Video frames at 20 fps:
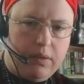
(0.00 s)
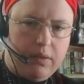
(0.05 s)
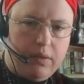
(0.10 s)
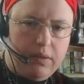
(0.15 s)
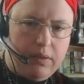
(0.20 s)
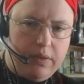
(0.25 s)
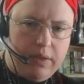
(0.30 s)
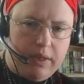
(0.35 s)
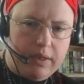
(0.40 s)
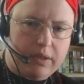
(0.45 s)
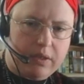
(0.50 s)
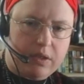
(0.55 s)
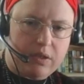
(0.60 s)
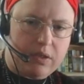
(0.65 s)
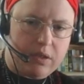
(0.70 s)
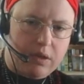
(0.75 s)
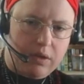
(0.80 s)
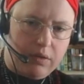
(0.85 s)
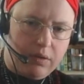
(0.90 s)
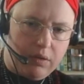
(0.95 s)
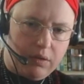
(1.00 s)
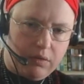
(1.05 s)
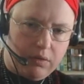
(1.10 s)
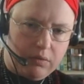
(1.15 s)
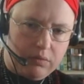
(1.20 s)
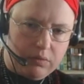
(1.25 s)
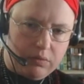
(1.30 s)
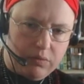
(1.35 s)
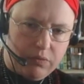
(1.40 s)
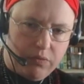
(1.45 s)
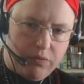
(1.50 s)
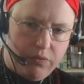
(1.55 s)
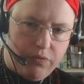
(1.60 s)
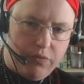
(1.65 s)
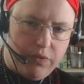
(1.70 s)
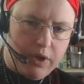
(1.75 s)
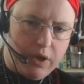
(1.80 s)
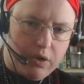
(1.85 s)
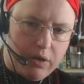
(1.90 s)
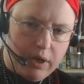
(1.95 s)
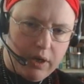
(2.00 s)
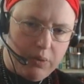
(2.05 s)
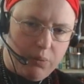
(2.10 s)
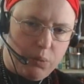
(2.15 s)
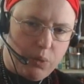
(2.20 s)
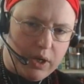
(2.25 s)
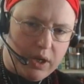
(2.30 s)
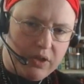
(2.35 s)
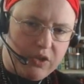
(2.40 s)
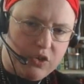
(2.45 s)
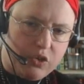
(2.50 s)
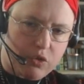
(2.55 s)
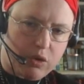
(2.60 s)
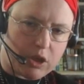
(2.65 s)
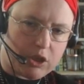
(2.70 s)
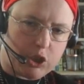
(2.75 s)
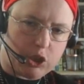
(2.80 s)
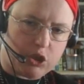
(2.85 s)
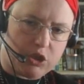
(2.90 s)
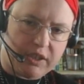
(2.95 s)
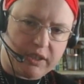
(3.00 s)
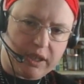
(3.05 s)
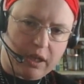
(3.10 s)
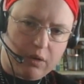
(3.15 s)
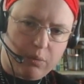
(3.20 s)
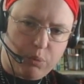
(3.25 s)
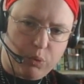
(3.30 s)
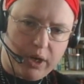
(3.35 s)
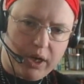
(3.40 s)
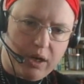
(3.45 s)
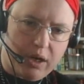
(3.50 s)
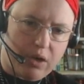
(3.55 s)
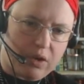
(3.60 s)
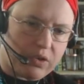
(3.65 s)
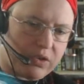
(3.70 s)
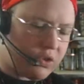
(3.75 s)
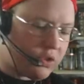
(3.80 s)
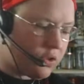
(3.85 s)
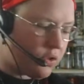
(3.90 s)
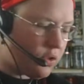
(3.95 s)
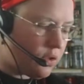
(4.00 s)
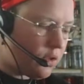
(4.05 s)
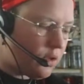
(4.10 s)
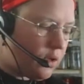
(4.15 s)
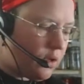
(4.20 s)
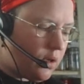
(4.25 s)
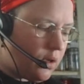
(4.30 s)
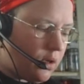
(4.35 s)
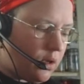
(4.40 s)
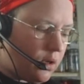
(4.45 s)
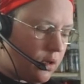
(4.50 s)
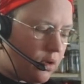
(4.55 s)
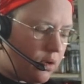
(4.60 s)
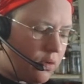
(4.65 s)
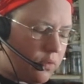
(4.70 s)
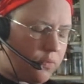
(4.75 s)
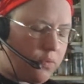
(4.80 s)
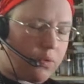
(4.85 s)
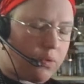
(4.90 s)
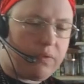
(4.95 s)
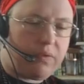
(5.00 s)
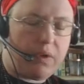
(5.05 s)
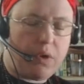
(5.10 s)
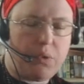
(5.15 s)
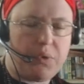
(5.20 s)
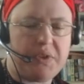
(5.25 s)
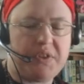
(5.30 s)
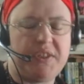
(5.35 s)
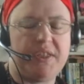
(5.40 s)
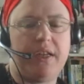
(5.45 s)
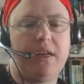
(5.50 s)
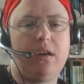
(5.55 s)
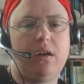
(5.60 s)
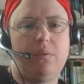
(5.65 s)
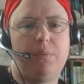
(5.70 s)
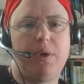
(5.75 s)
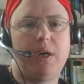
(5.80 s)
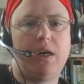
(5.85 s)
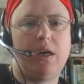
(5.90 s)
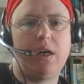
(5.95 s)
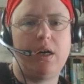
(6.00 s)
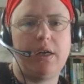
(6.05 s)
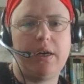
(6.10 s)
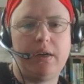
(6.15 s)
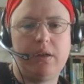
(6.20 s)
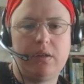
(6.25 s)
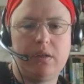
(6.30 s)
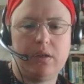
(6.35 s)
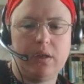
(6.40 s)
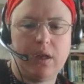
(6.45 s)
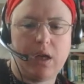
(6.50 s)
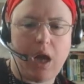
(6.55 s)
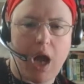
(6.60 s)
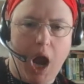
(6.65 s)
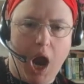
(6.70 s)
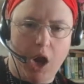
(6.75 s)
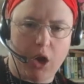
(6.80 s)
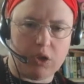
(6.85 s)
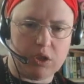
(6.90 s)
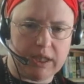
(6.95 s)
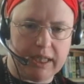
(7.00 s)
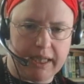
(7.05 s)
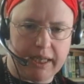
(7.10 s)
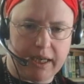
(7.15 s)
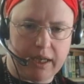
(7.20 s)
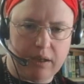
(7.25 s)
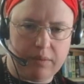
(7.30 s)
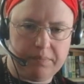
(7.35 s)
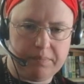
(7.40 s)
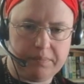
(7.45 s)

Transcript: this is a very well structured set of prayers for focusing upon Our Lady.